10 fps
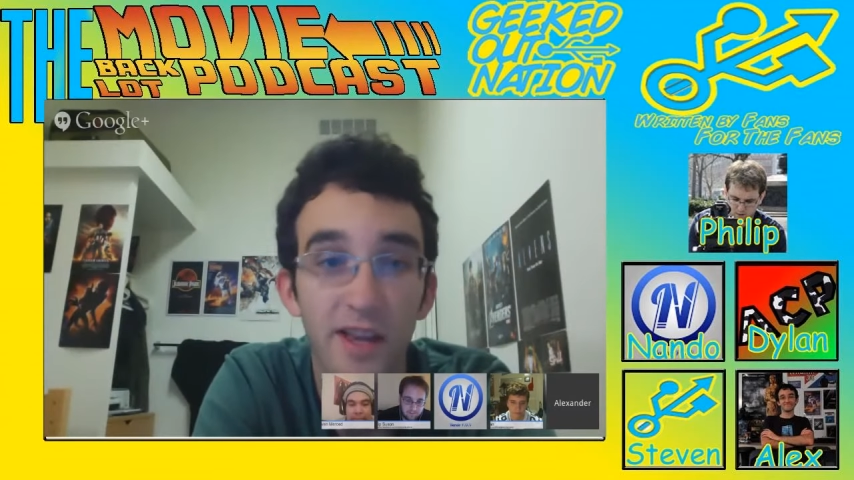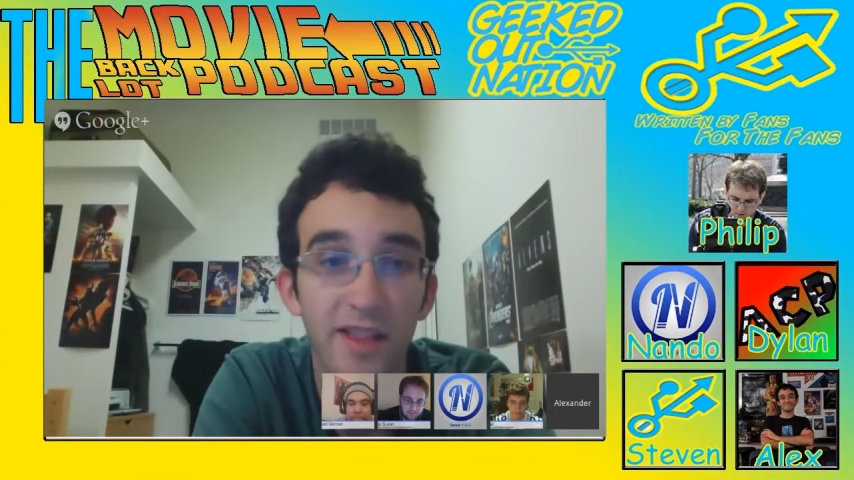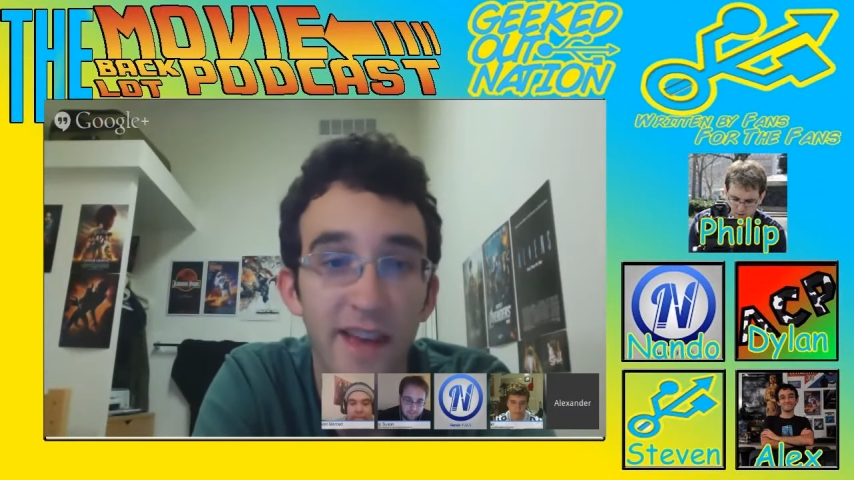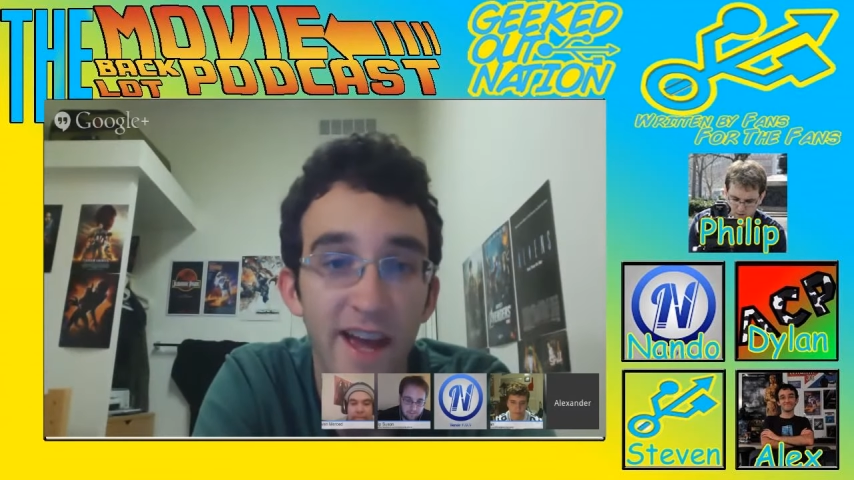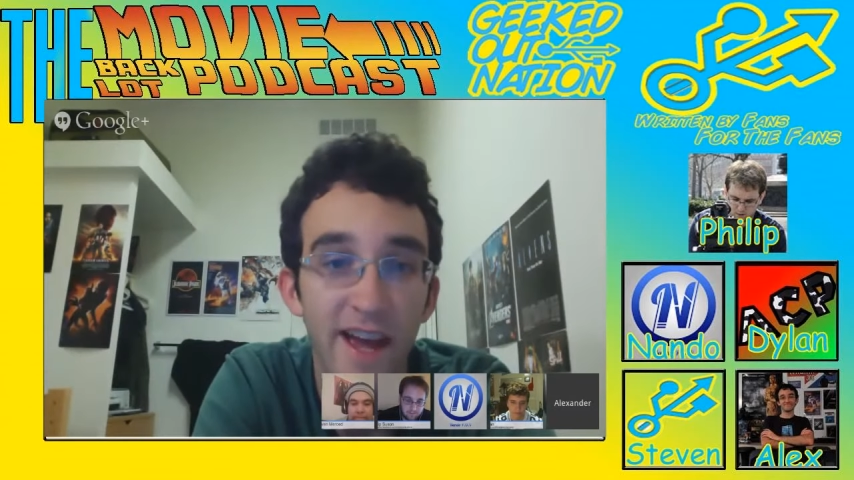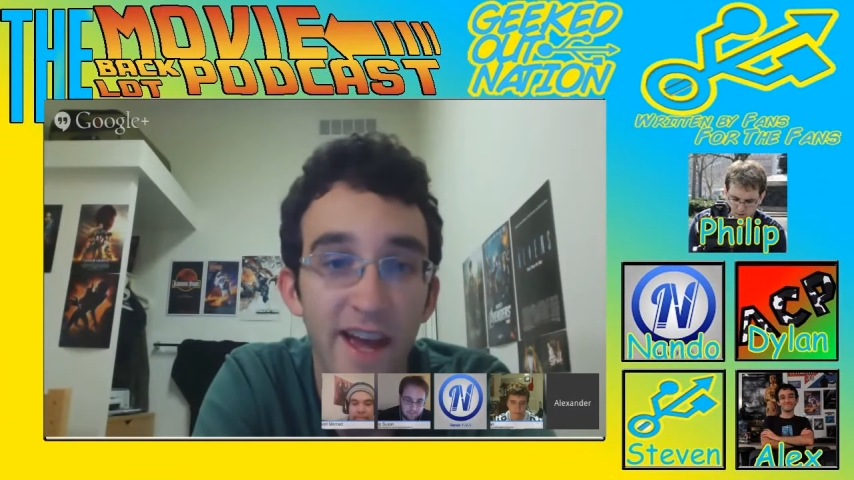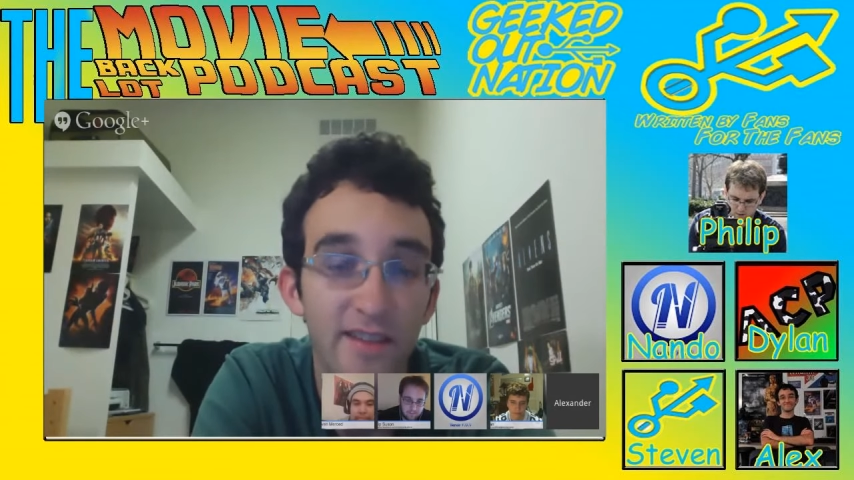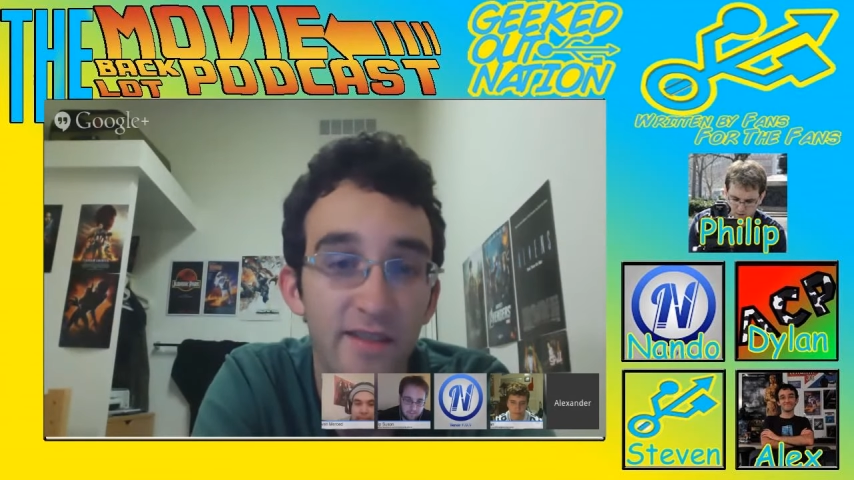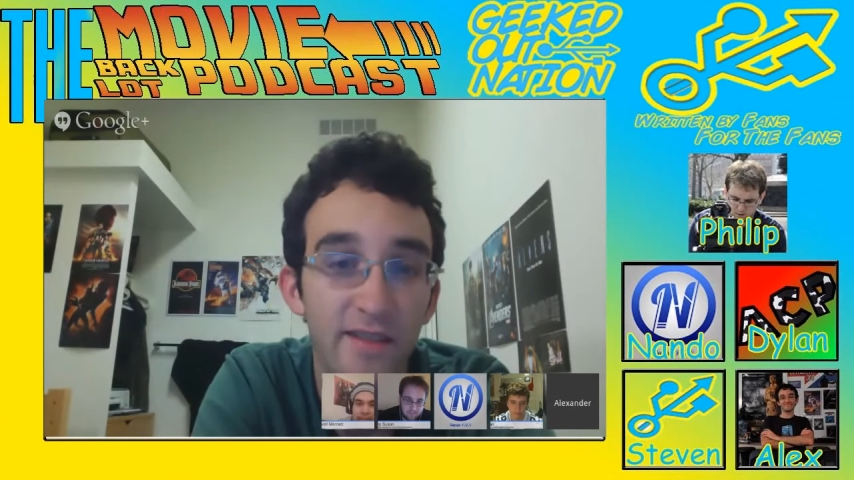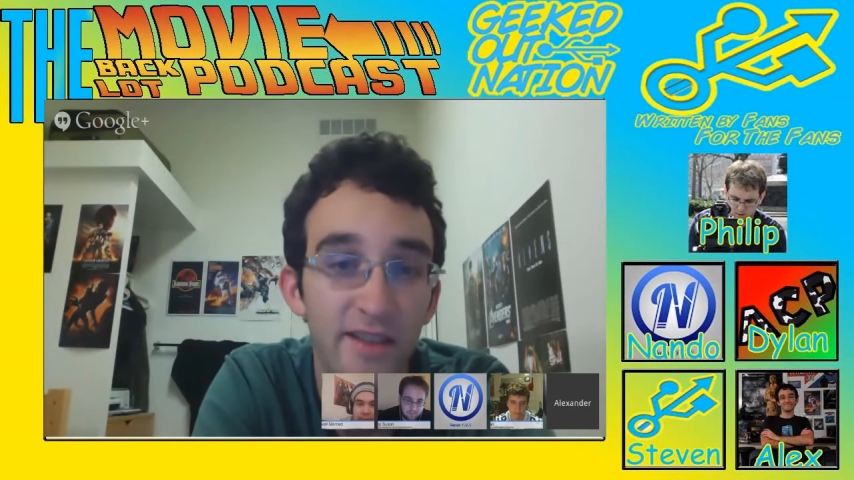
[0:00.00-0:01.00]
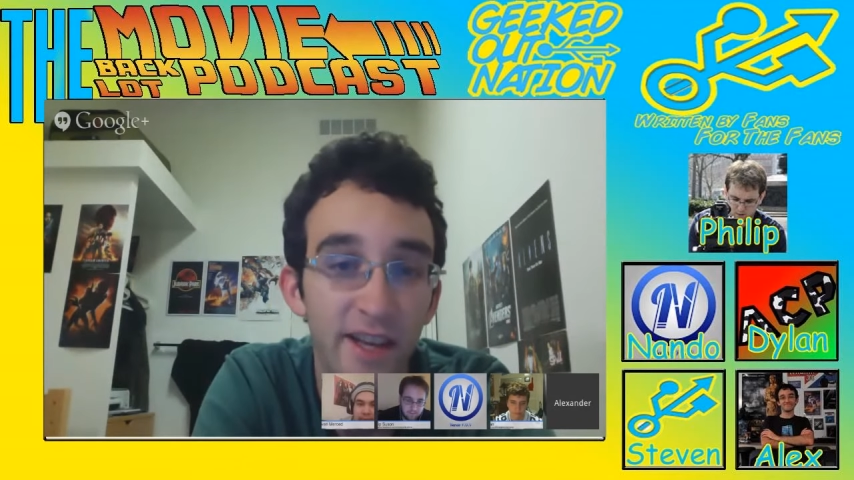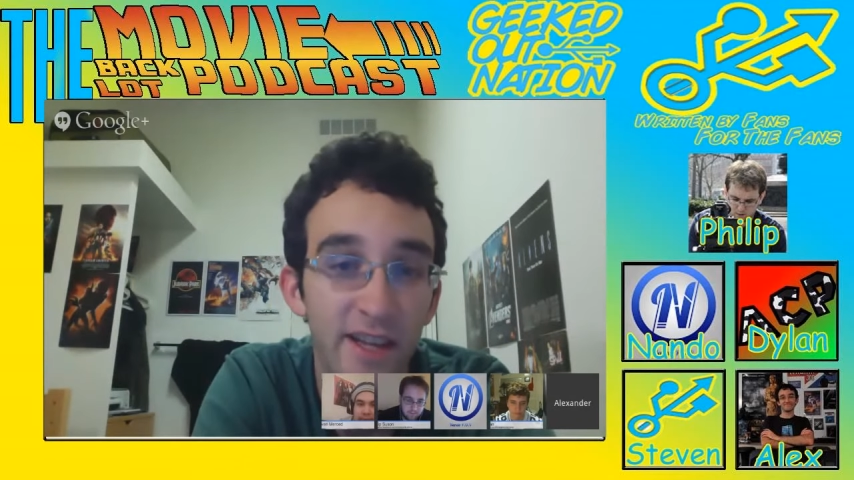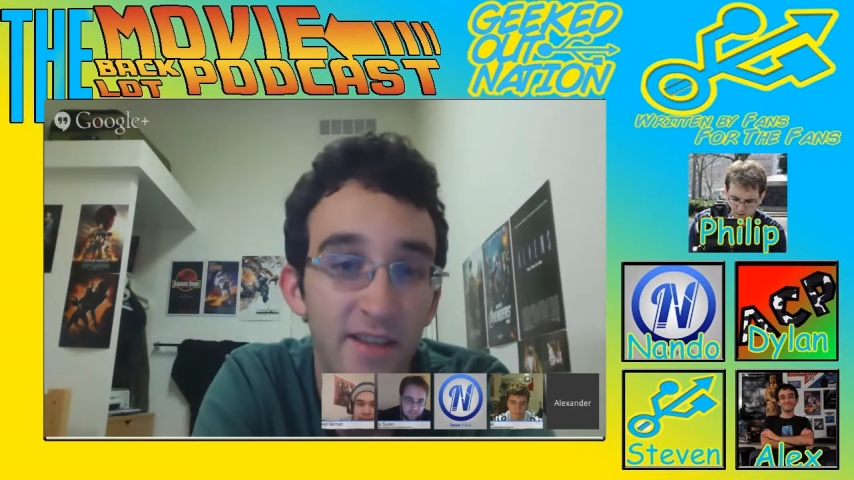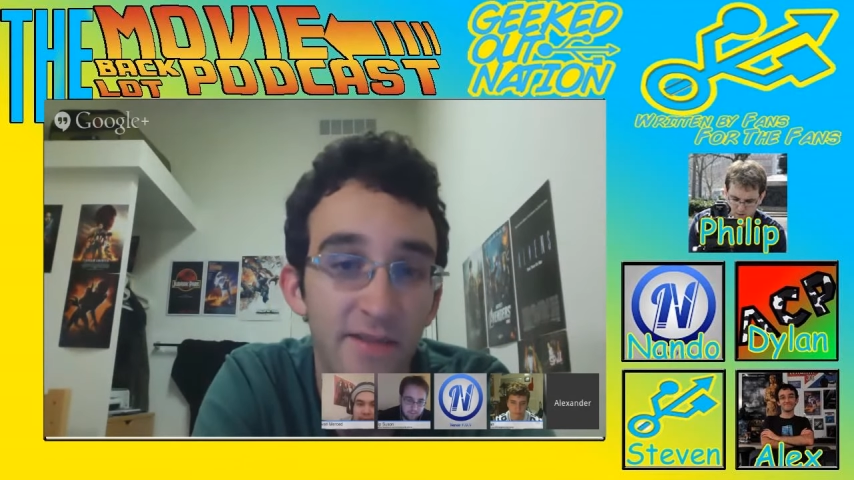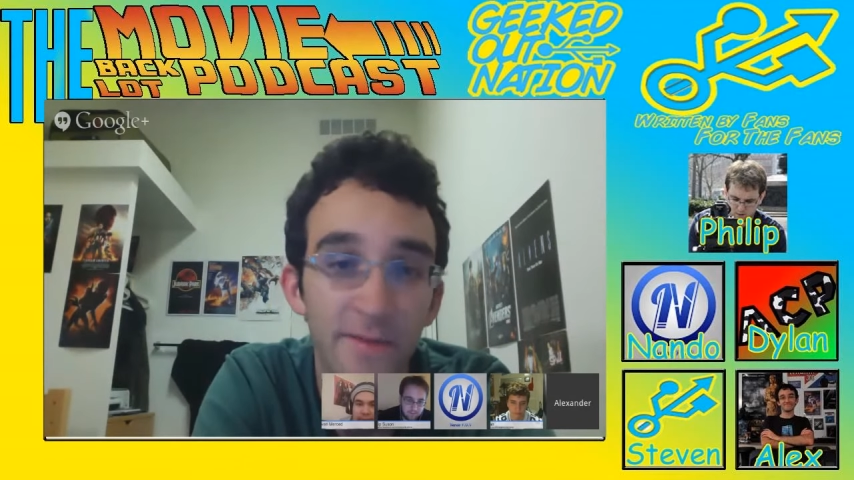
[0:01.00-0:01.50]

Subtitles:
that. Like